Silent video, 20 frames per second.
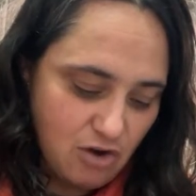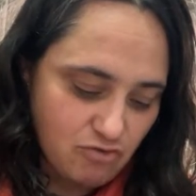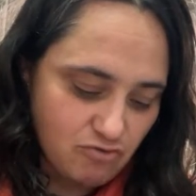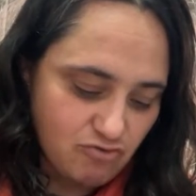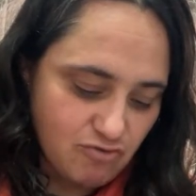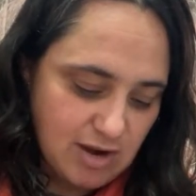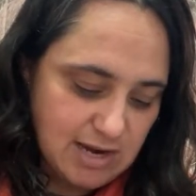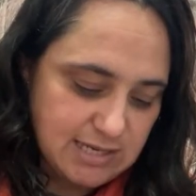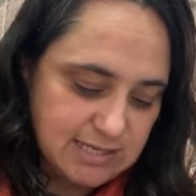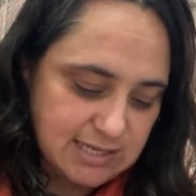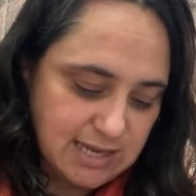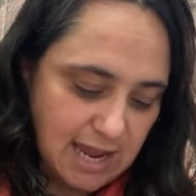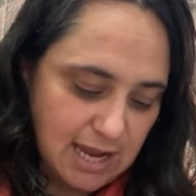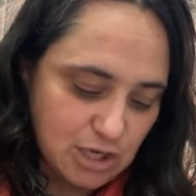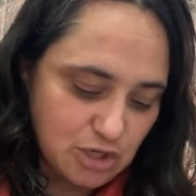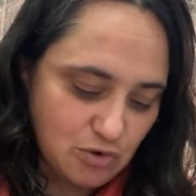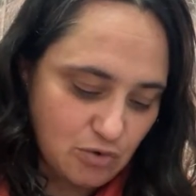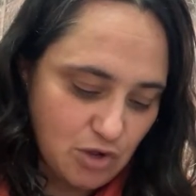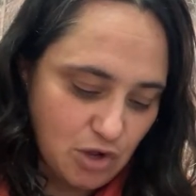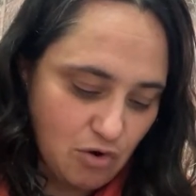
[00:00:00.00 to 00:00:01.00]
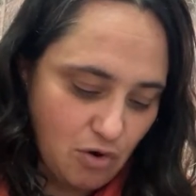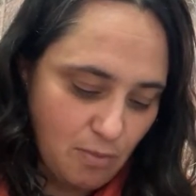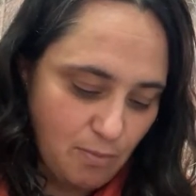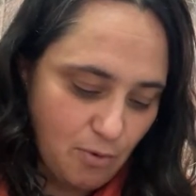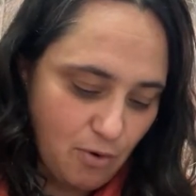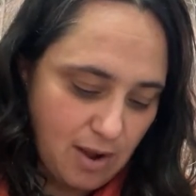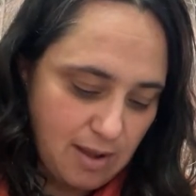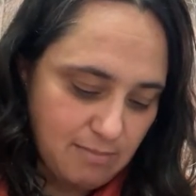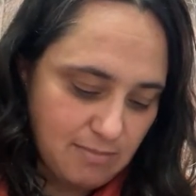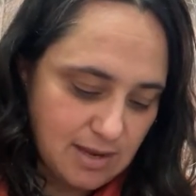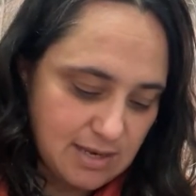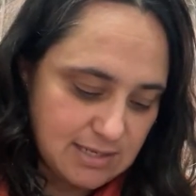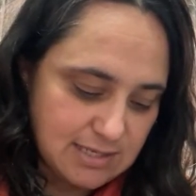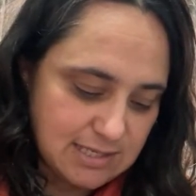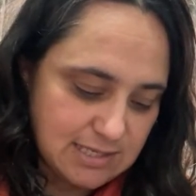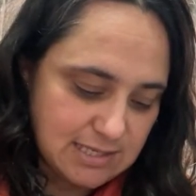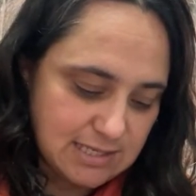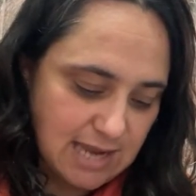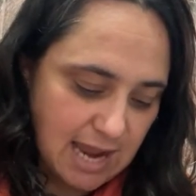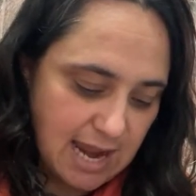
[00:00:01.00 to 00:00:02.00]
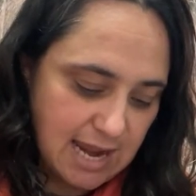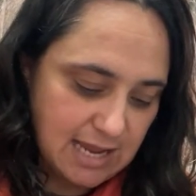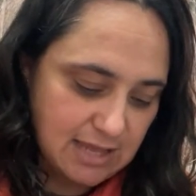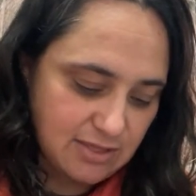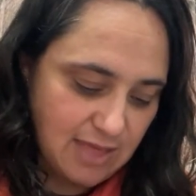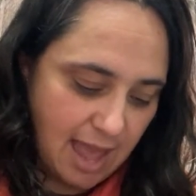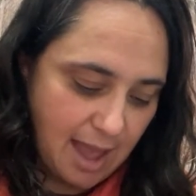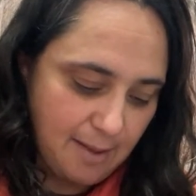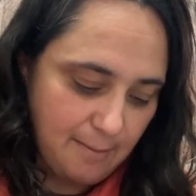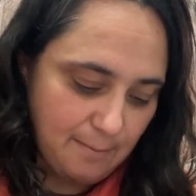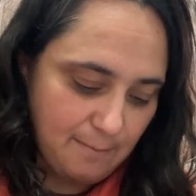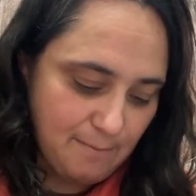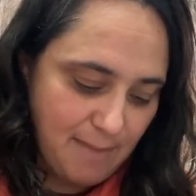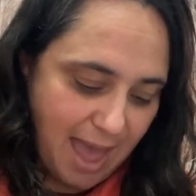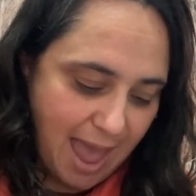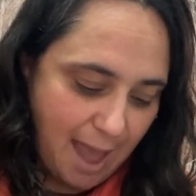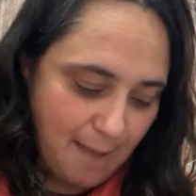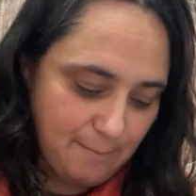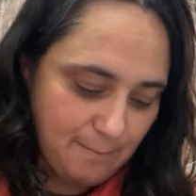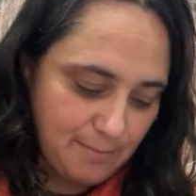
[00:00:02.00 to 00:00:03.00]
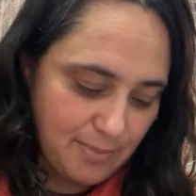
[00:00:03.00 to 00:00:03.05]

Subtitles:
Reschedule your appointments, take that nap.